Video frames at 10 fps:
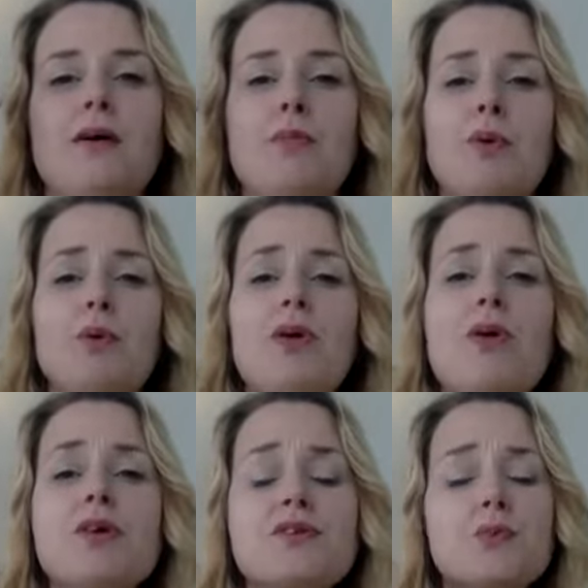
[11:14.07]
But we
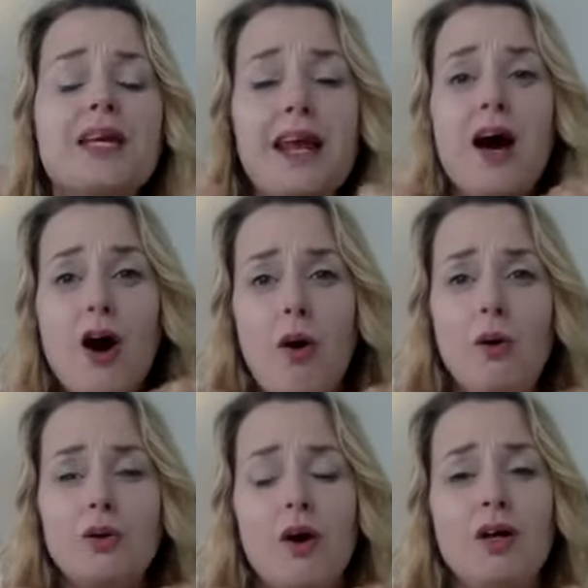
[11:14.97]
cannot
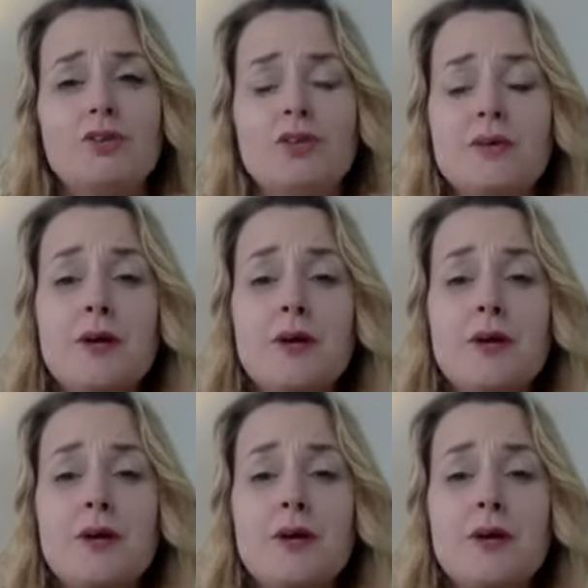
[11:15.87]
hold on to it.